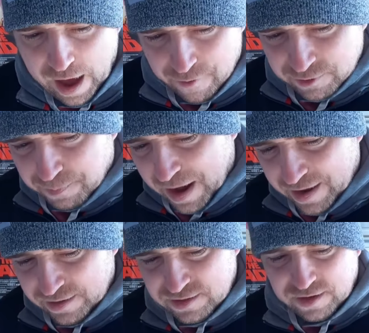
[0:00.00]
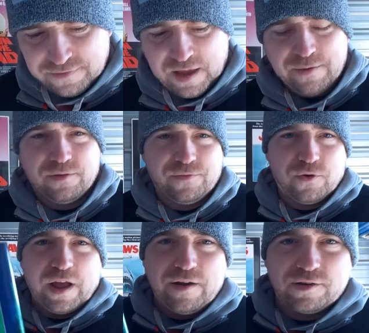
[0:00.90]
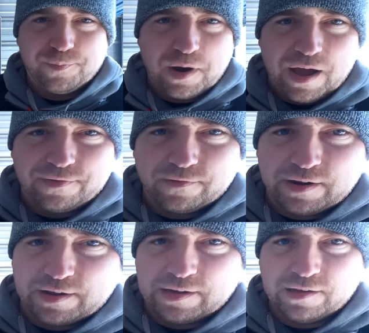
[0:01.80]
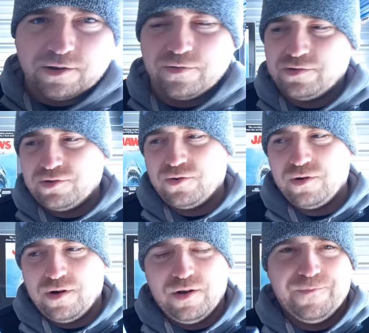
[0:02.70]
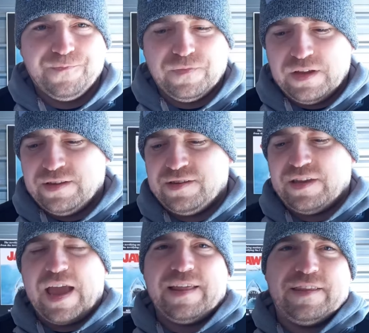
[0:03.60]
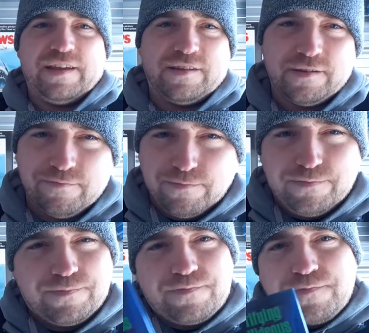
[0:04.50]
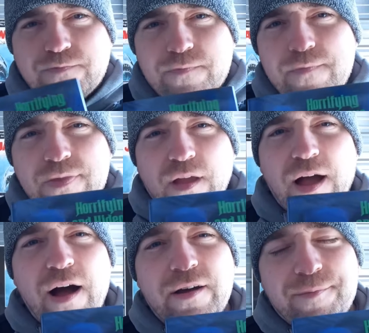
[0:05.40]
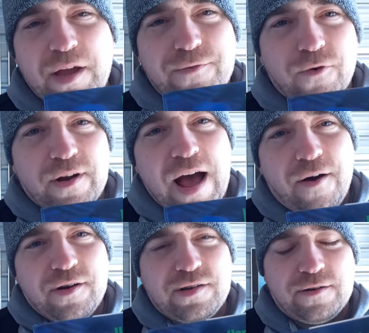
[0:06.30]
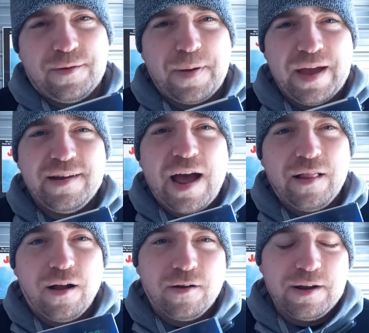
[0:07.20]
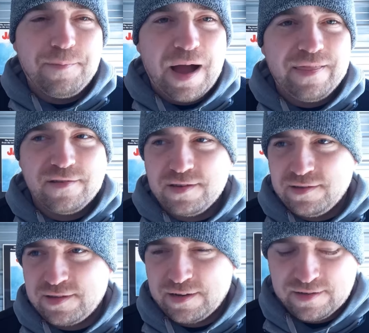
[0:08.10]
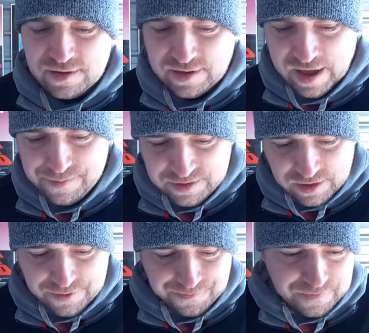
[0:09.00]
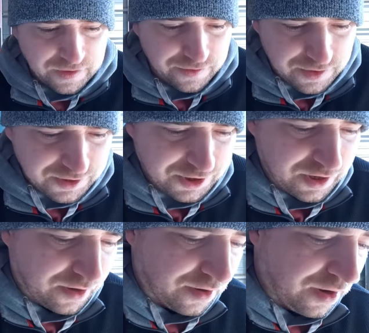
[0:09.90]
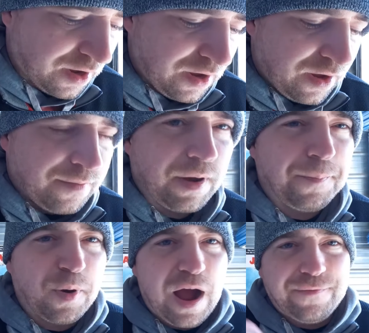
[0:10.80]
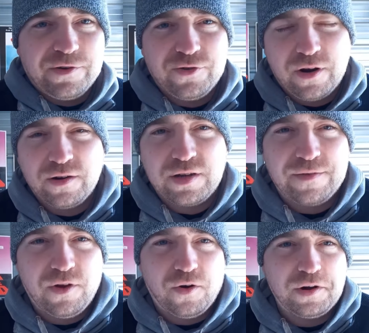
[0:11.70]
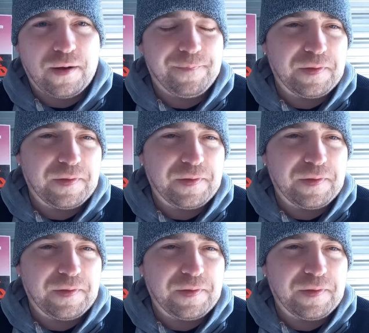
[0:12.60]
I was buying stuff that was $4 profit, right? I go to a store, scan this. I'm gonna make $4, I'm gonna pay $1, I'm gonna buy this and send this into Amazon. This year, my profit triggers have gone up.